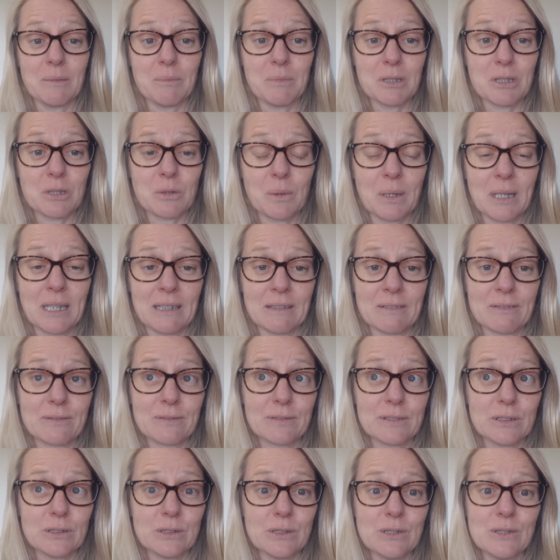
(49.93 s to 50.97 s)
between
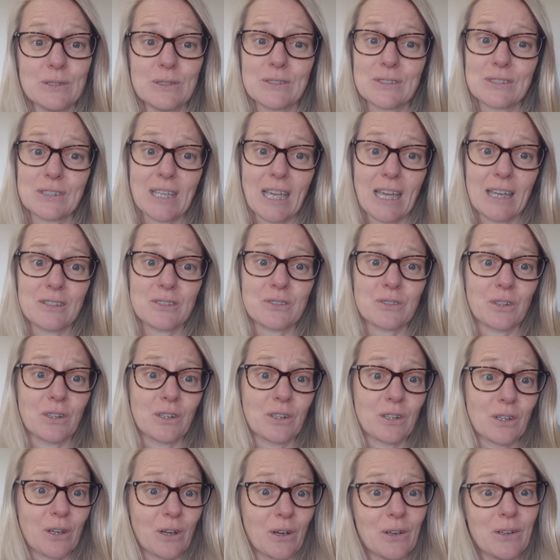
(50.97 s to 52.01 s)
flus,
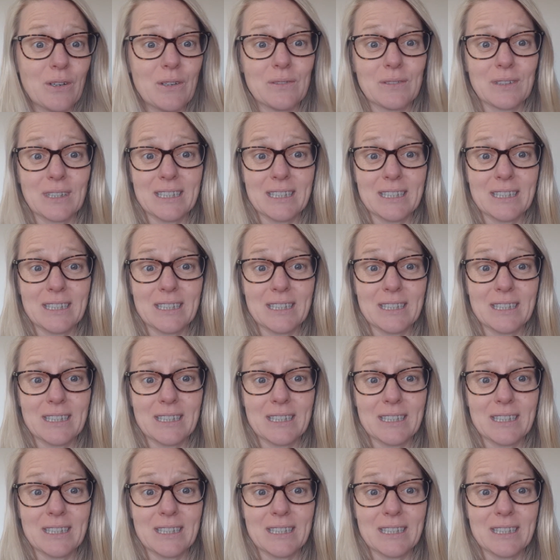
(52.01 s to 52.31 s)
gastro, COVID.